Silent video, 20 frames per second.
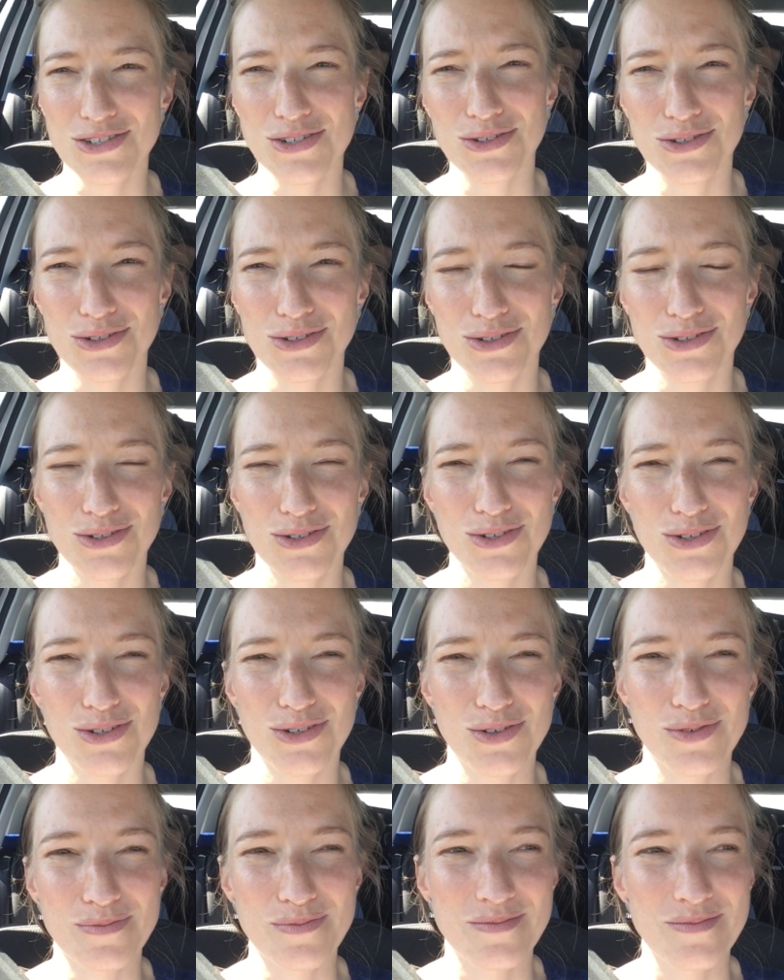
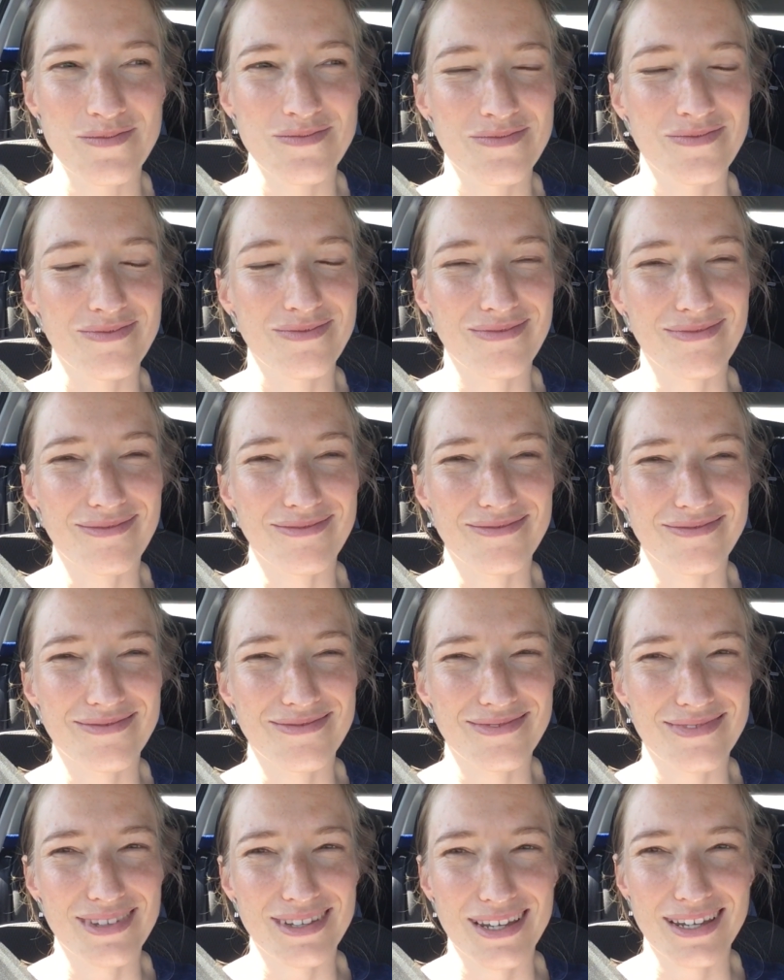to
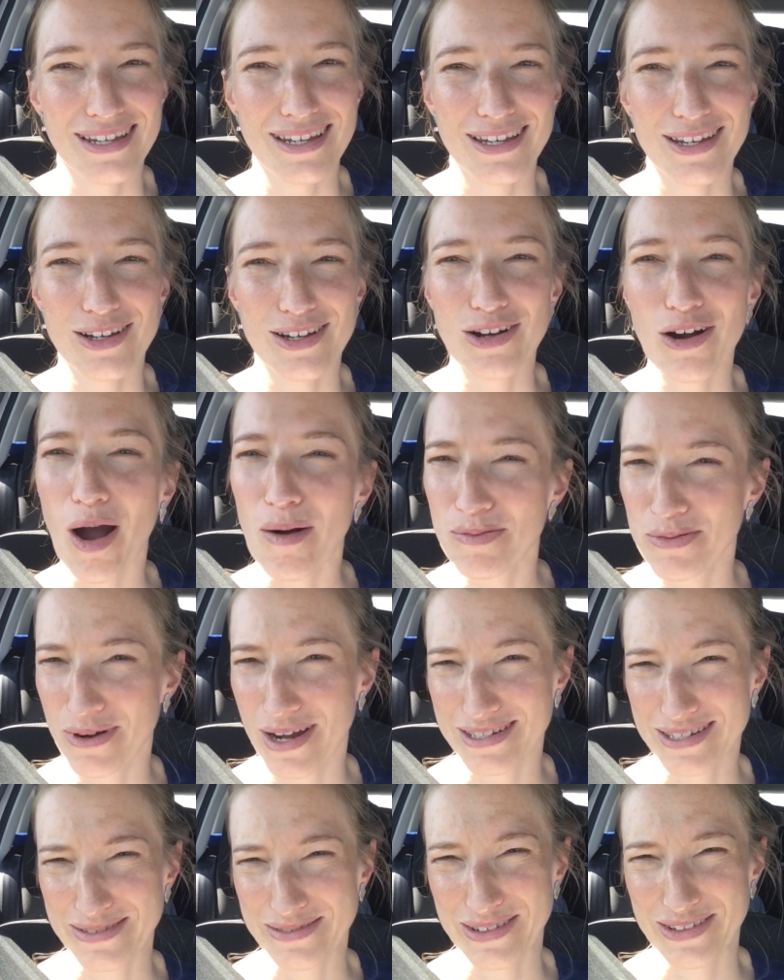
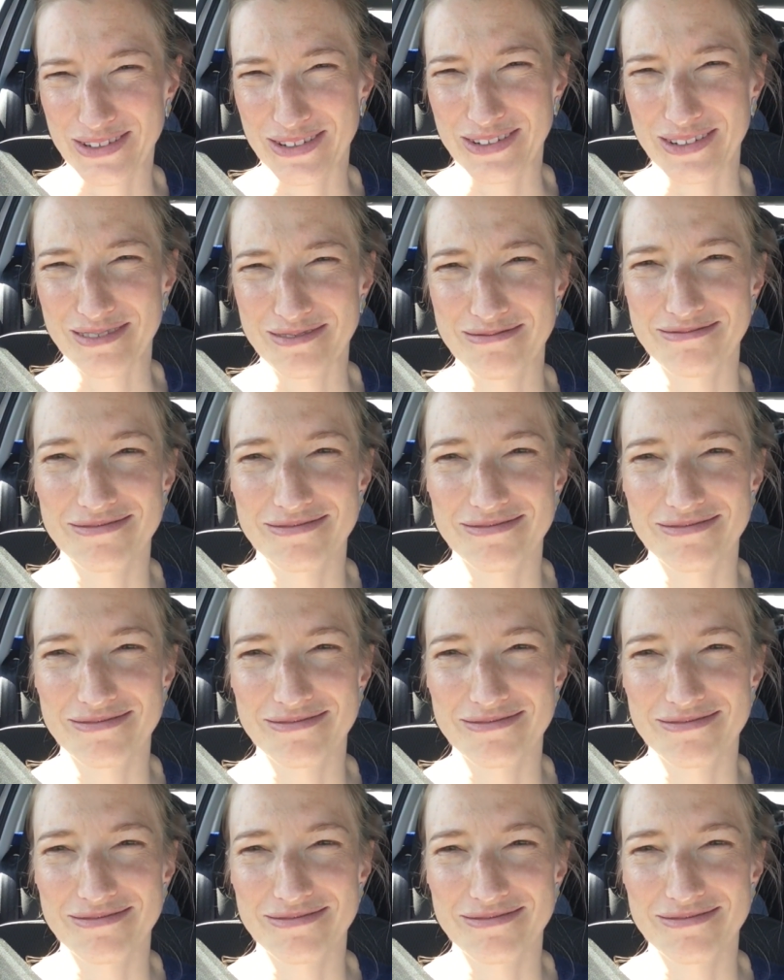cooperating with you.